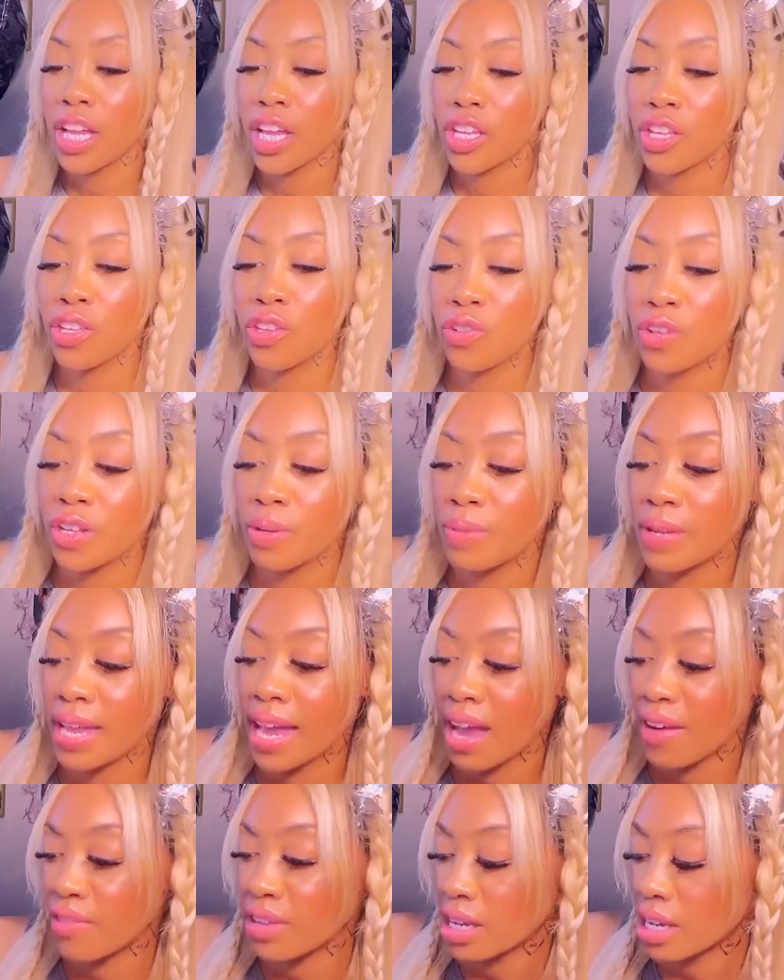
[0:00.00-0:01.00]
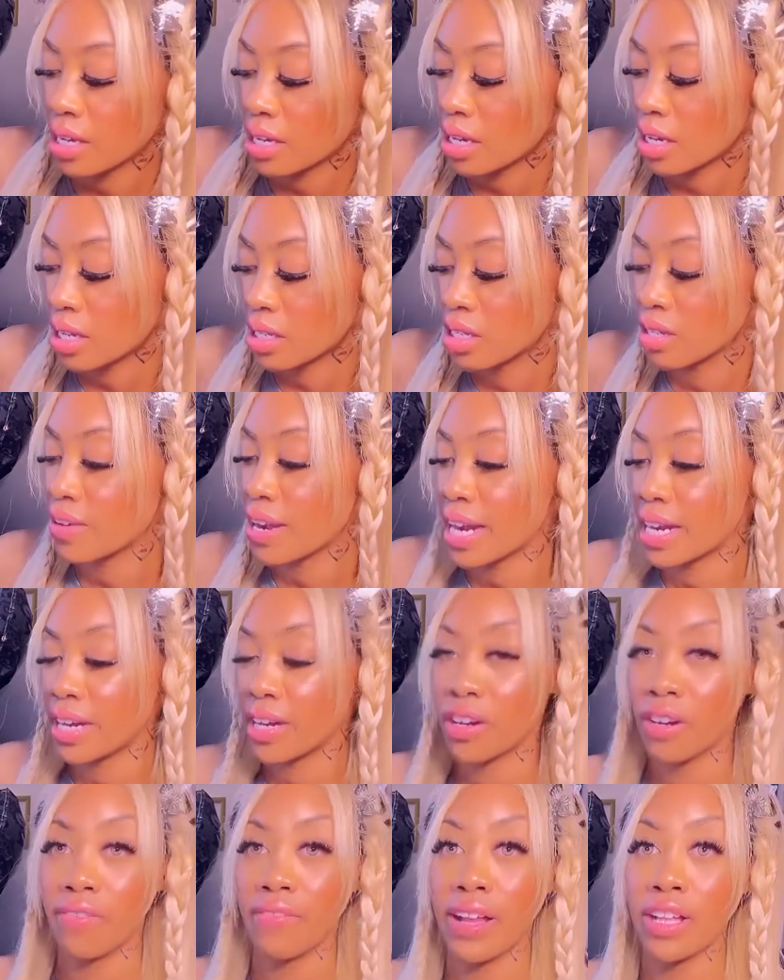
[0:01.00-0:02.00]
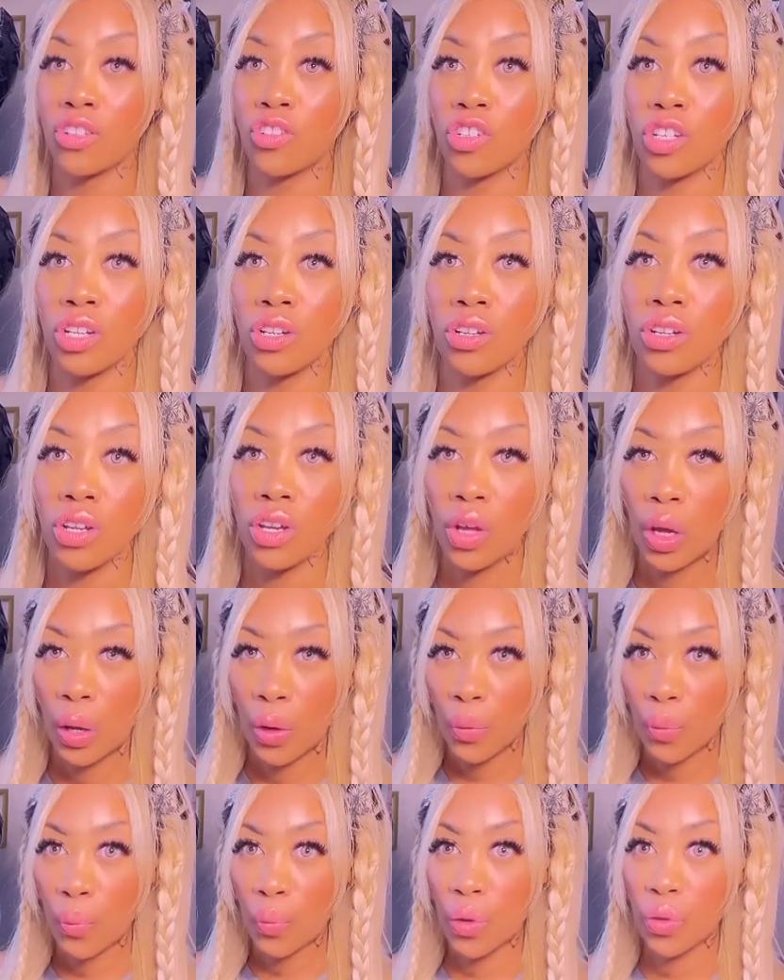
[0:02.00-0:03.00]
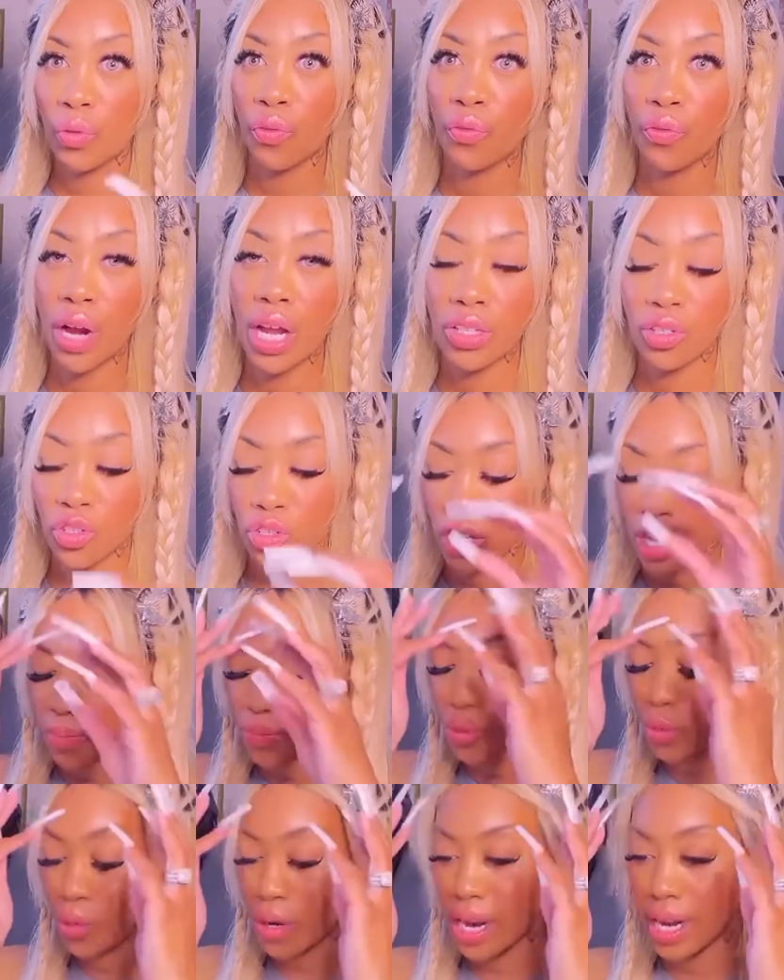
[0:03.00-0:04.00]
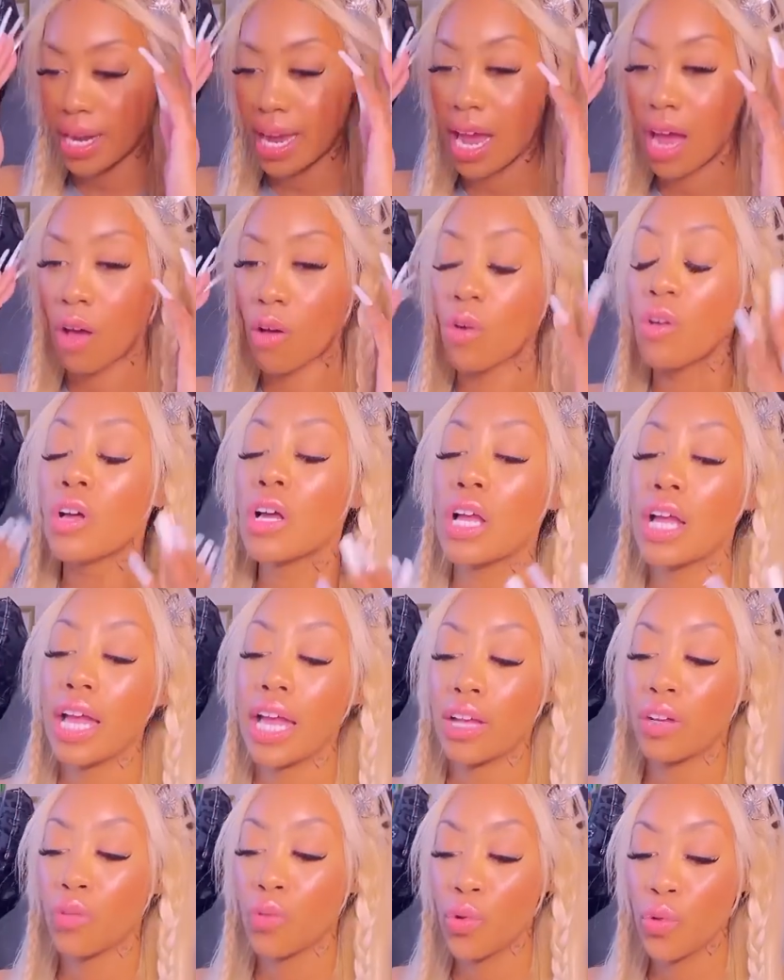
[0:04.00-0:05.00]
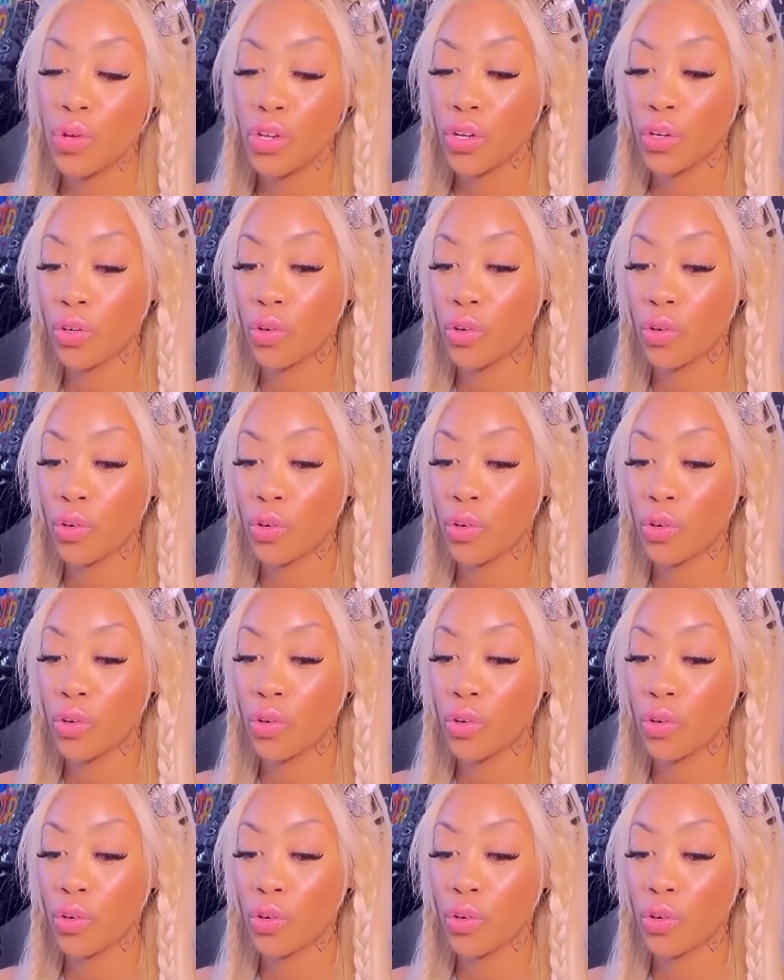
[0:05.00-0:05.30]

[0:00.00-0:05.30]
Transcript: You could be having a divine intervention with friendships right now and who you're